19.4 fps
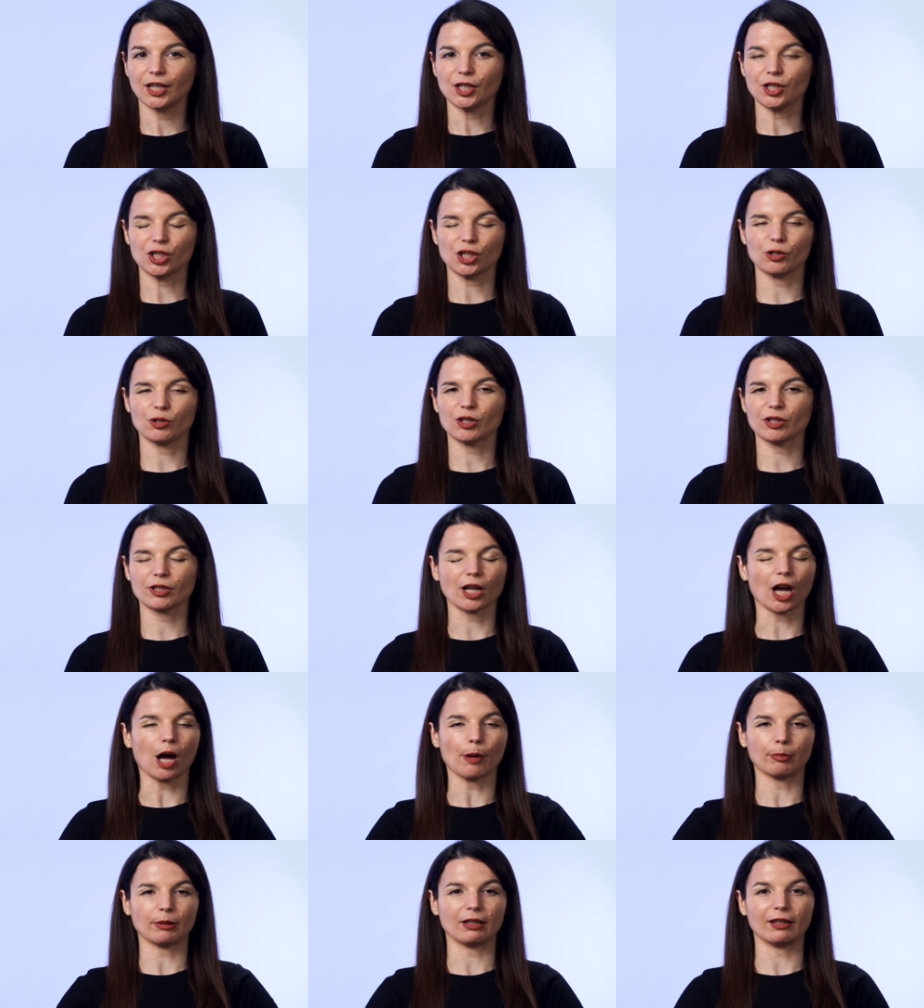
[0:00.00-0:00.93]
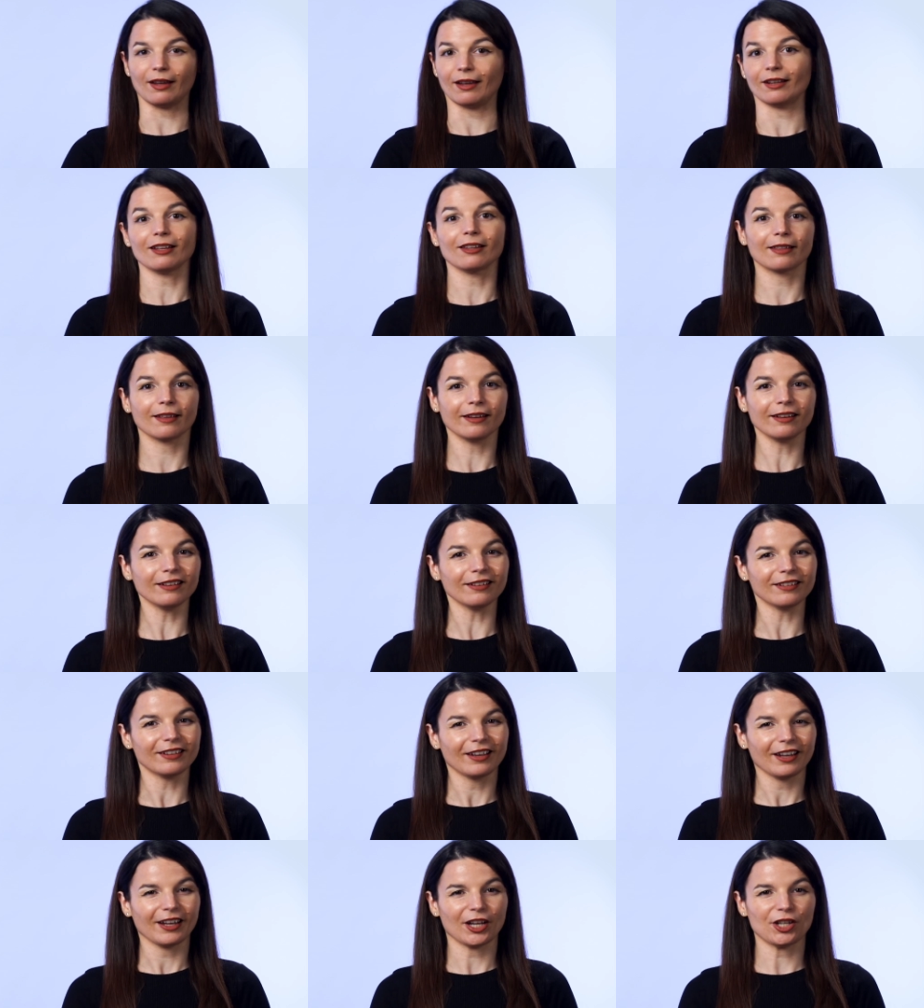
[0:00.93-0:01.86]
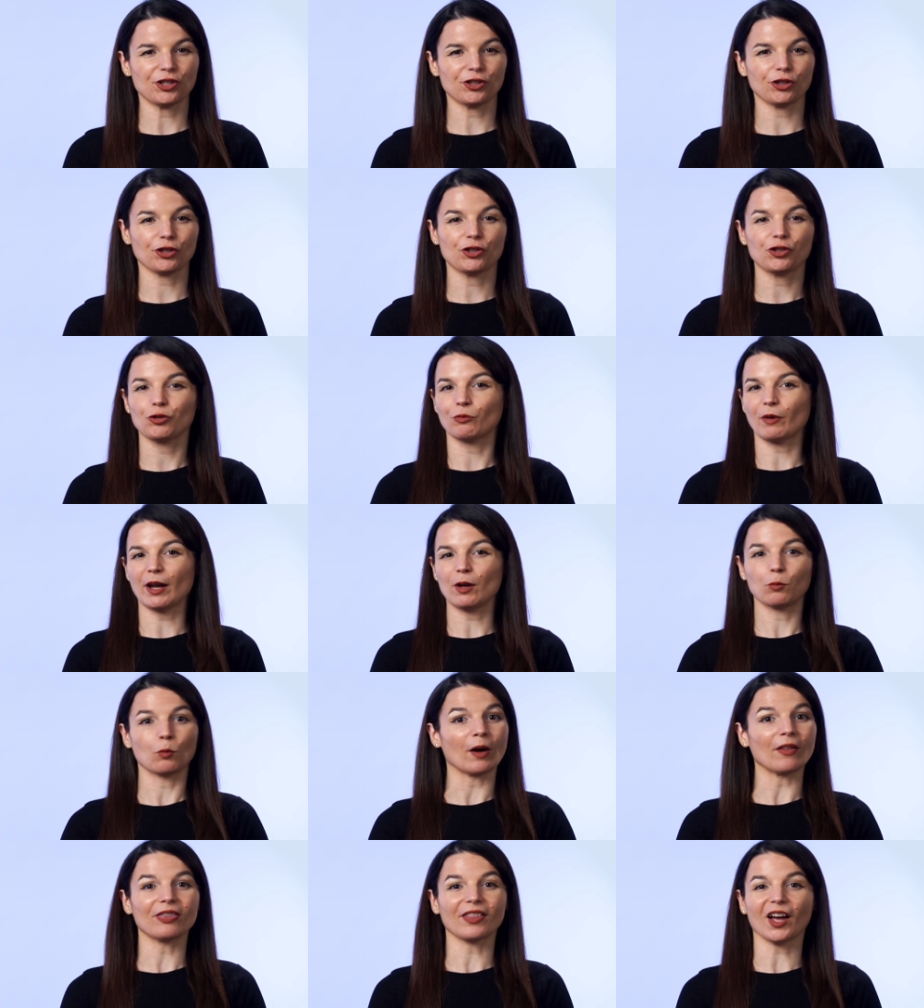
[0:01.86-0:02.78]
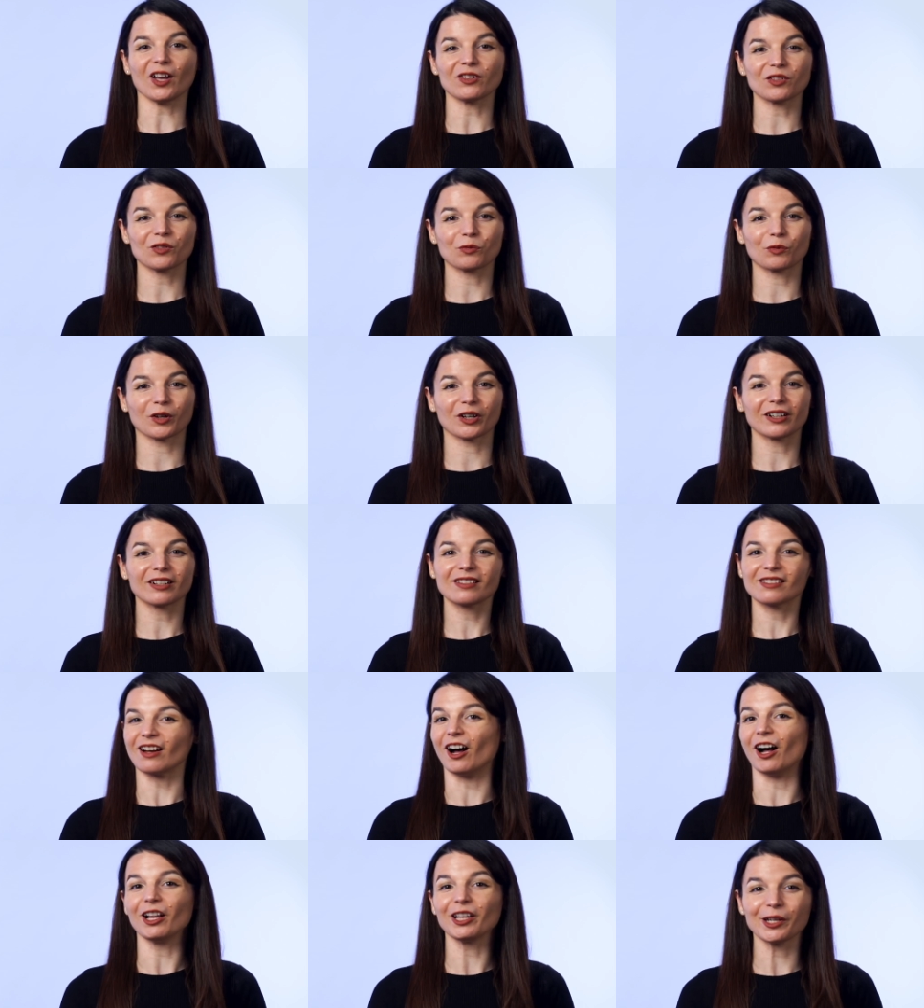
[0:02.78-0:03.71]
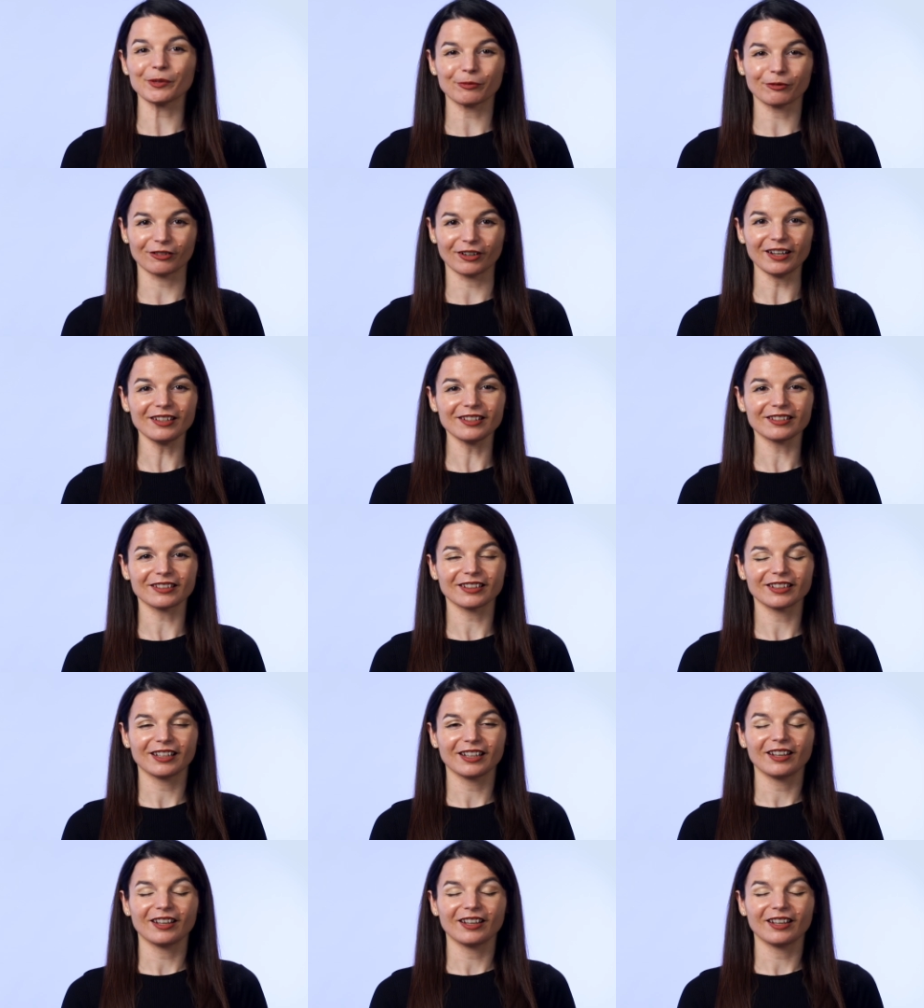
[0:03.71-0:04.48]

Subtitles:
Do you just copy anything? And should you write 1,000 words all up front?